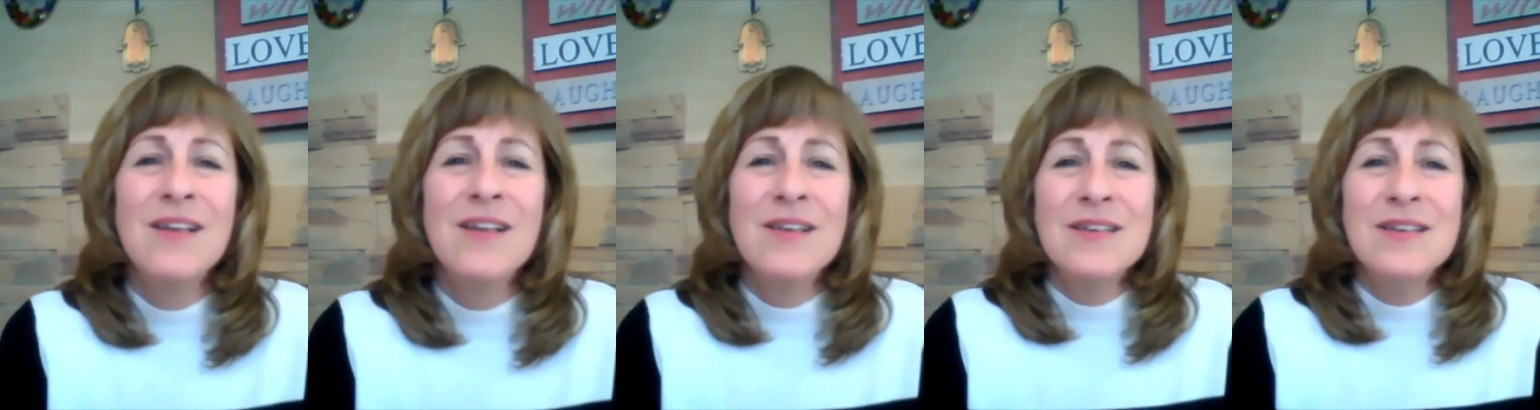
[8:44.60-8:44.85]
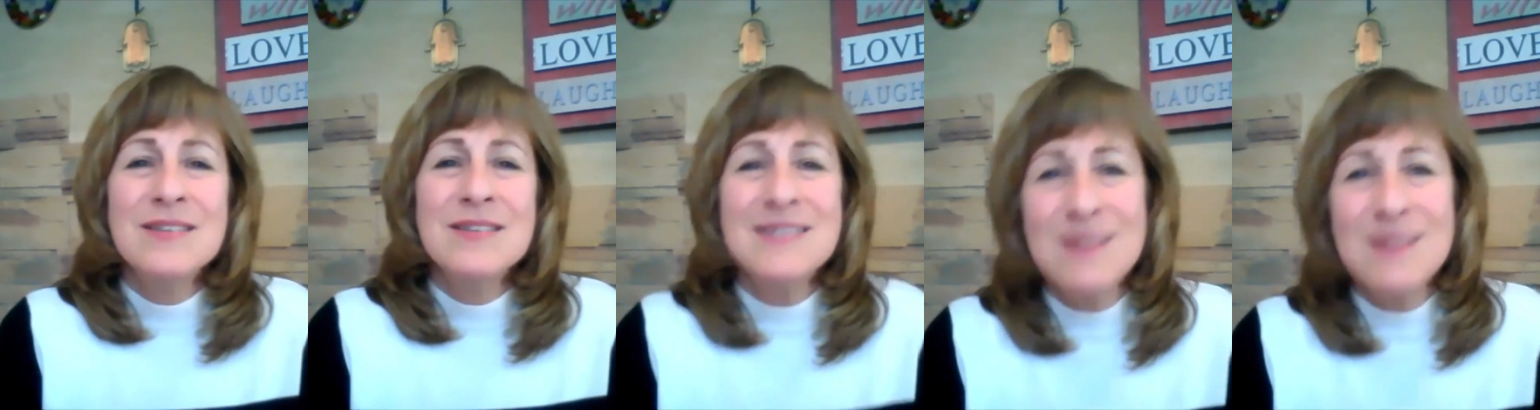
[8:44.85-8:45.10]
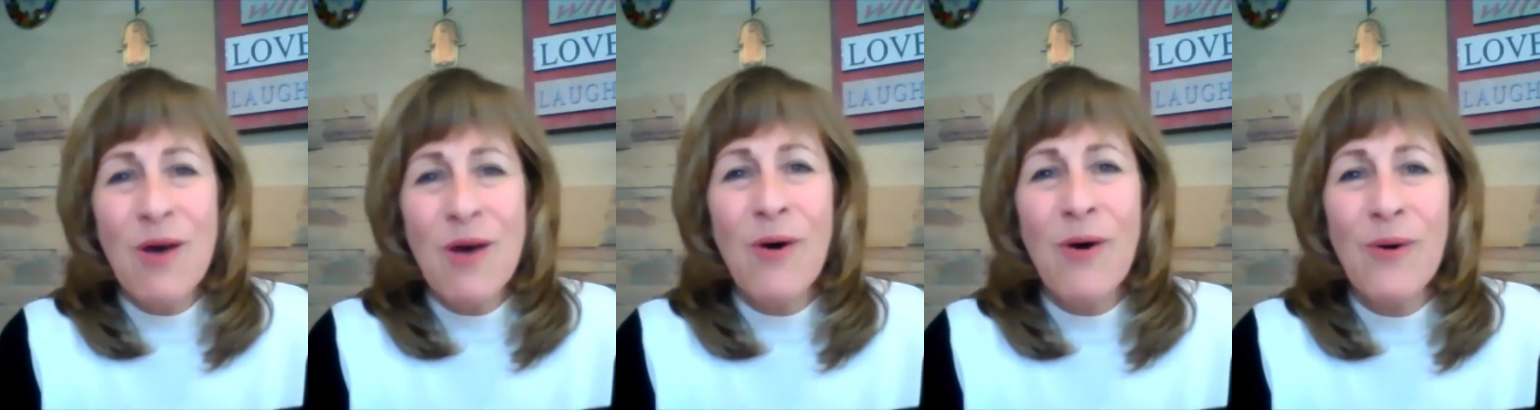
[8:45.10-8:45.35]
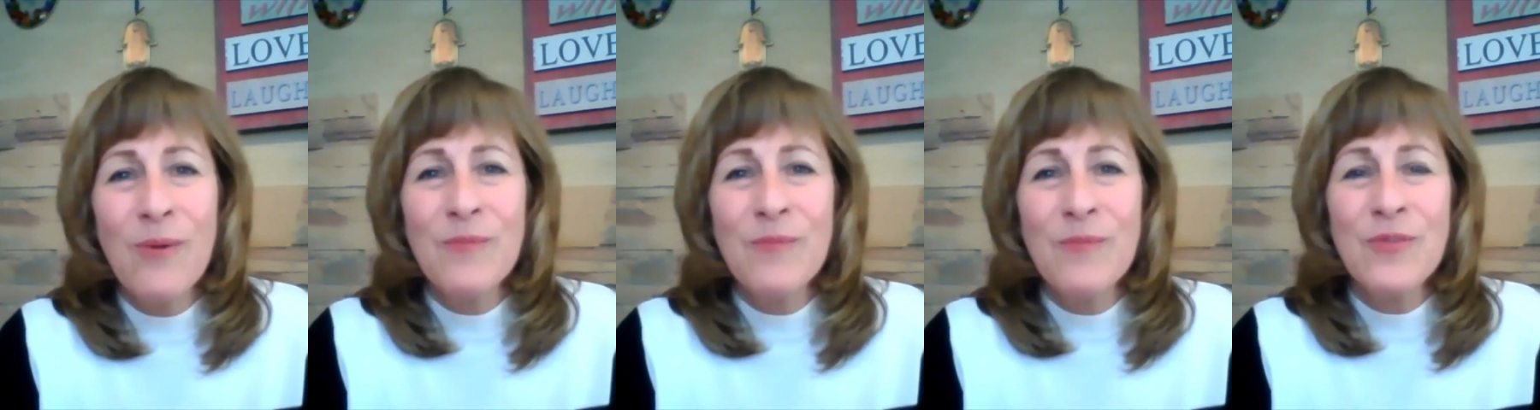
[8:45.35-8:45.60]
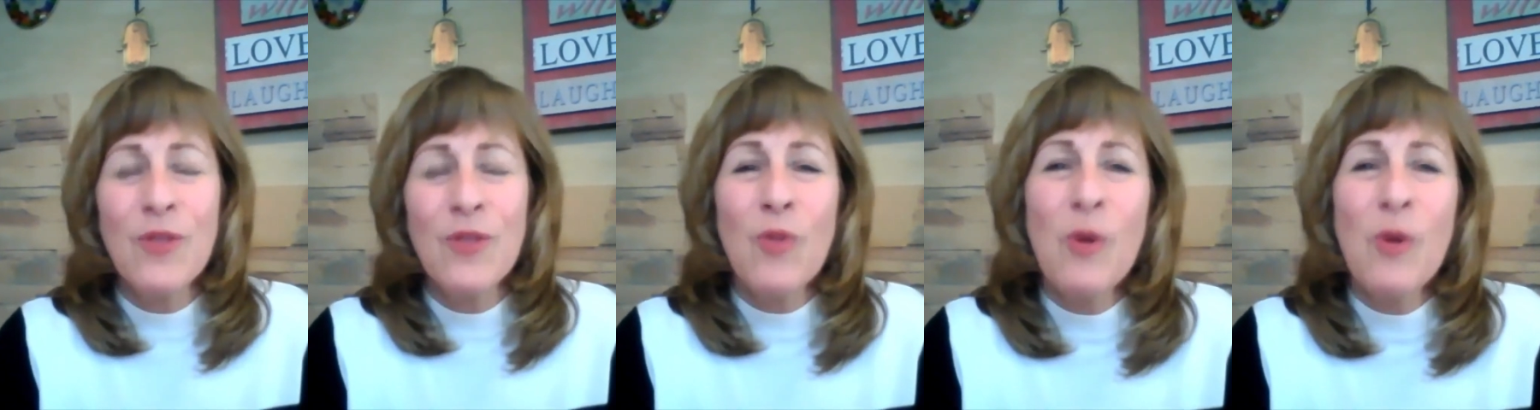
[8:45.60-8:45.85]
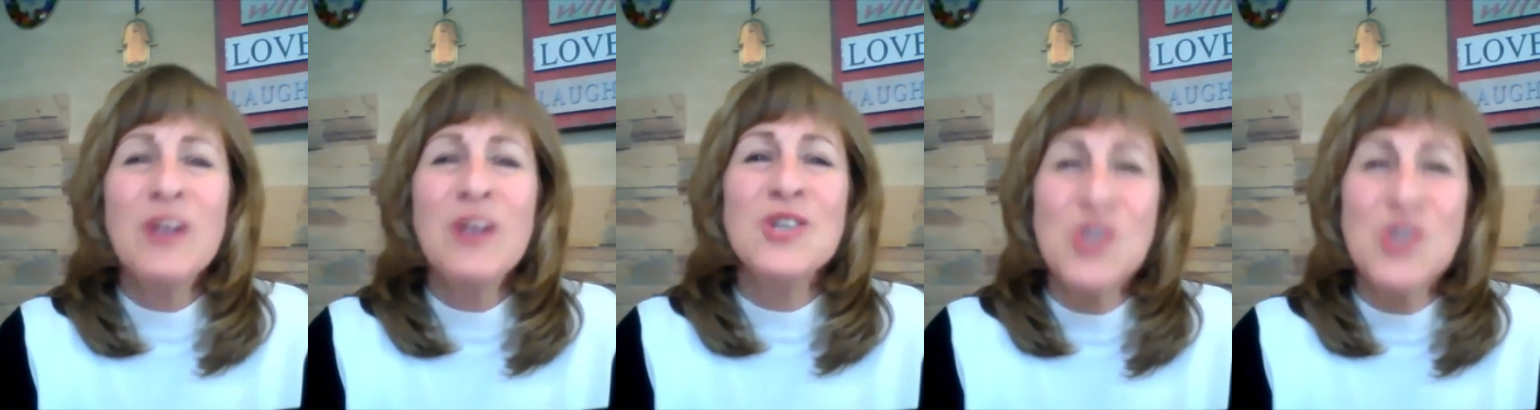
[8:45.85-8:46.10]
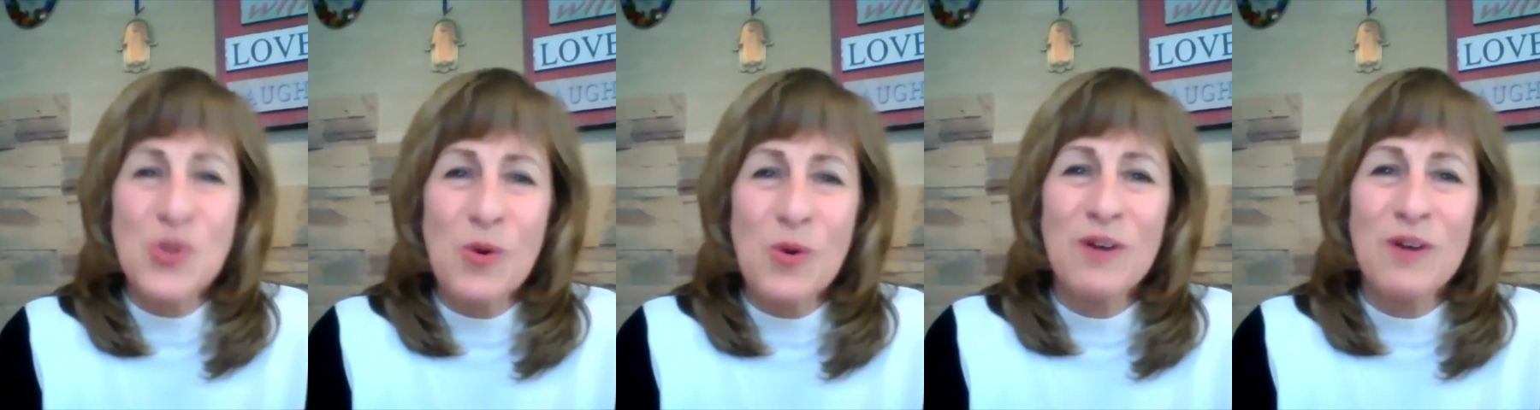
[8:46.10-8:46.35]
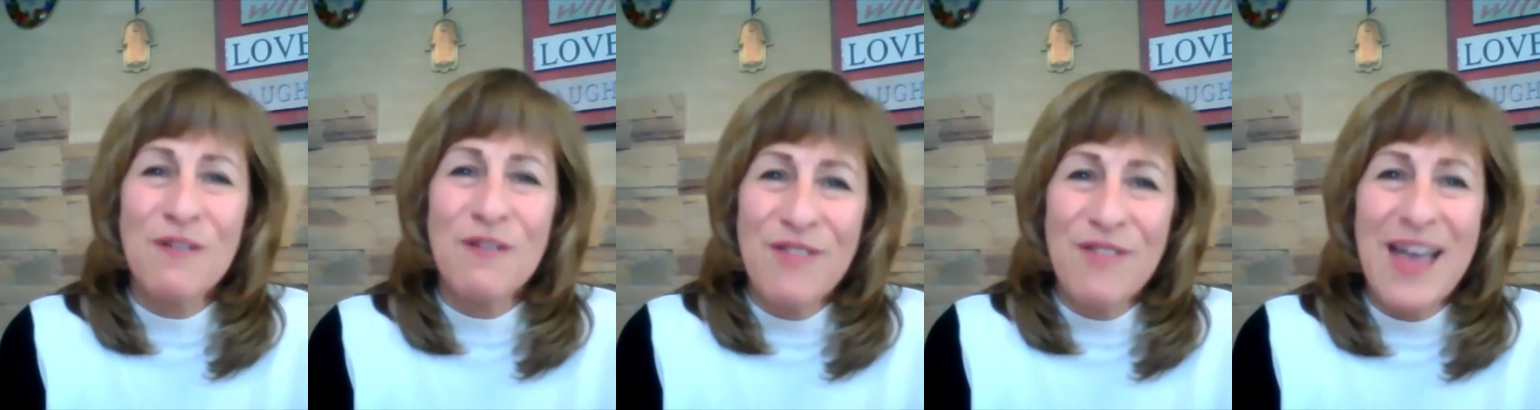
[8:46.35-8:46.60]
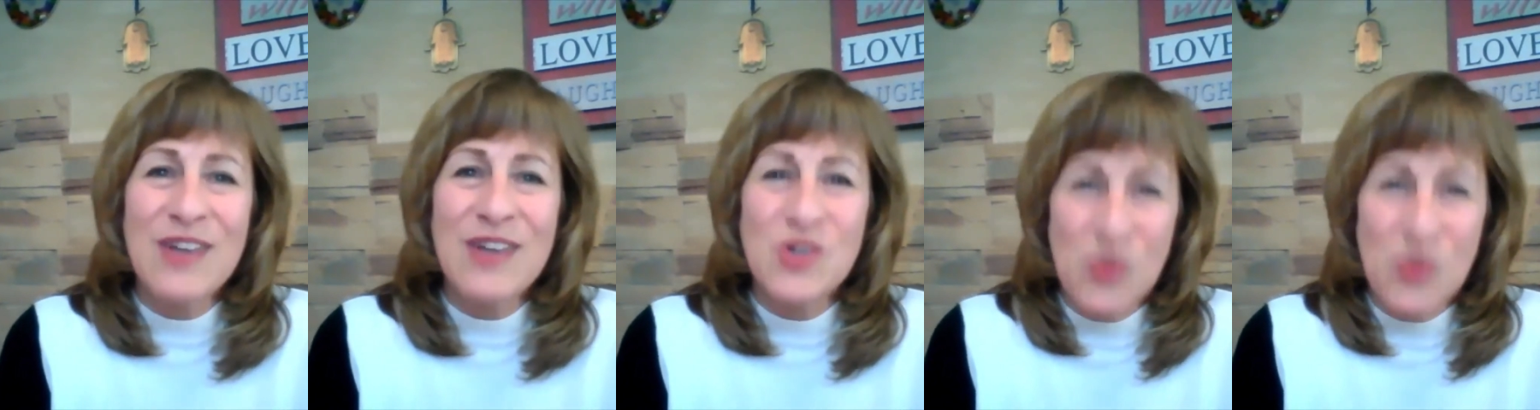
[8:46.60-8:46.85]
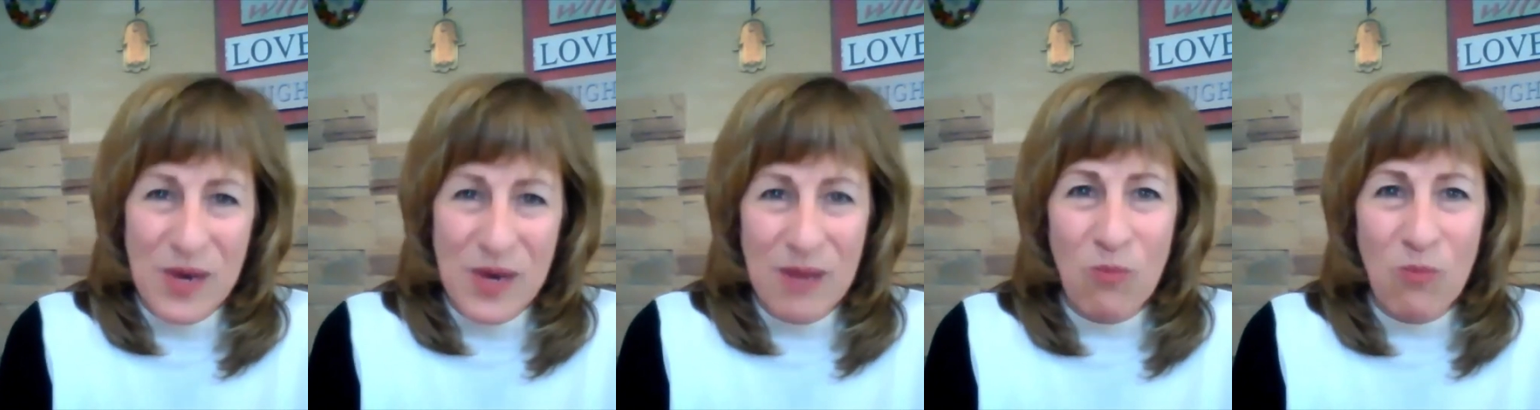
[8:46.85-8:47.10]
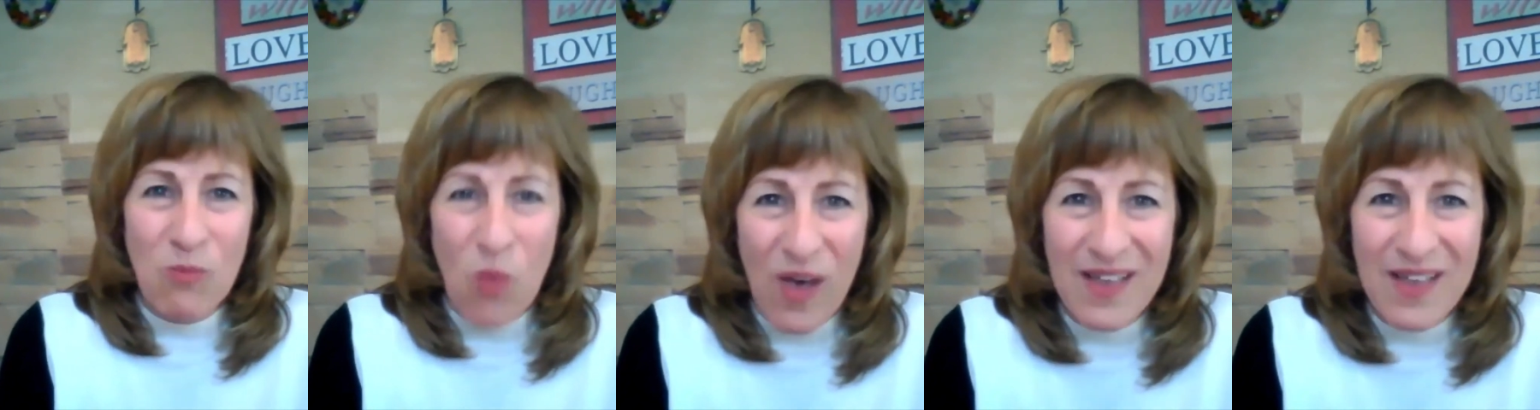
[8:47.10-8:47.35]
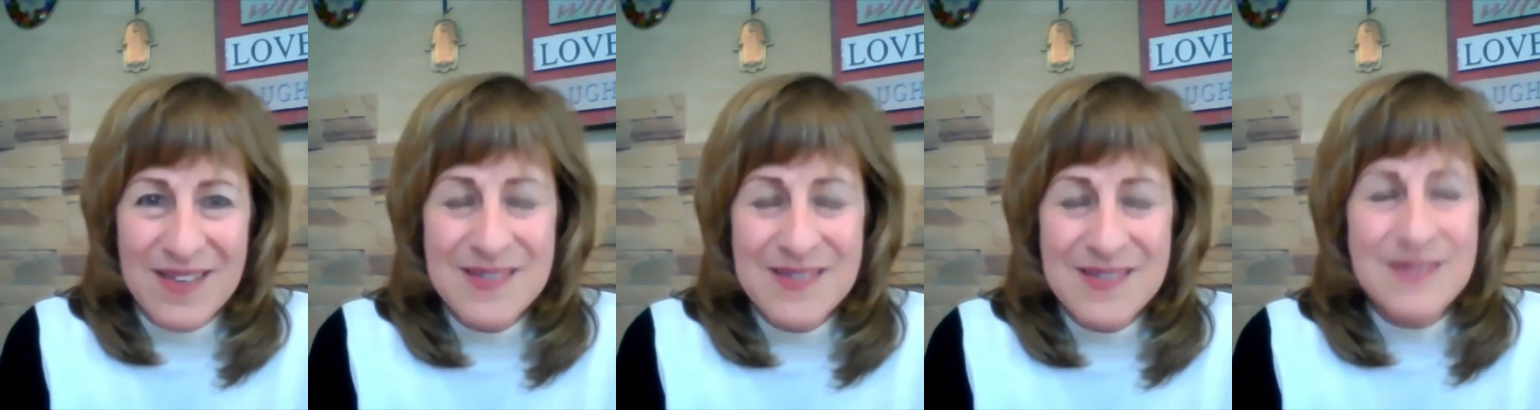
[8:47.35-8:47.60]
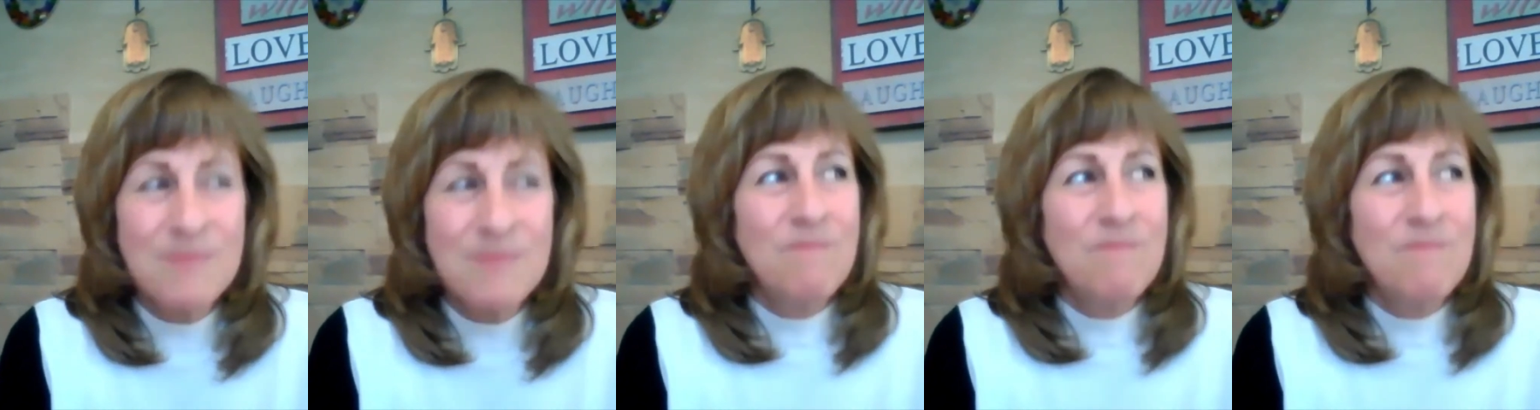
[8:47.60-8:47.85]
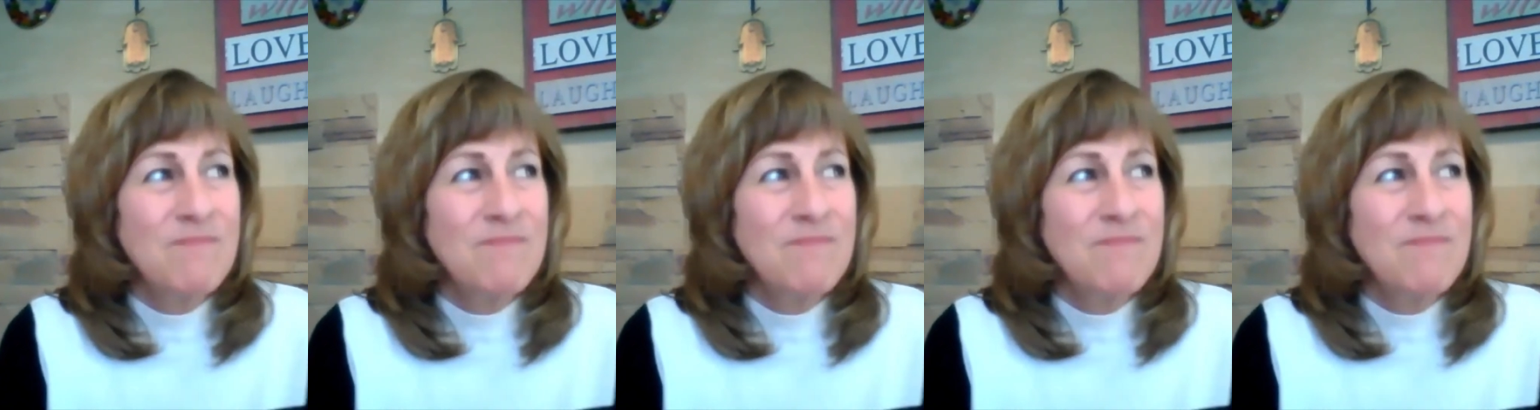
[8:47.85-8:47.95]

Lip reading: So the long and short of that dream was,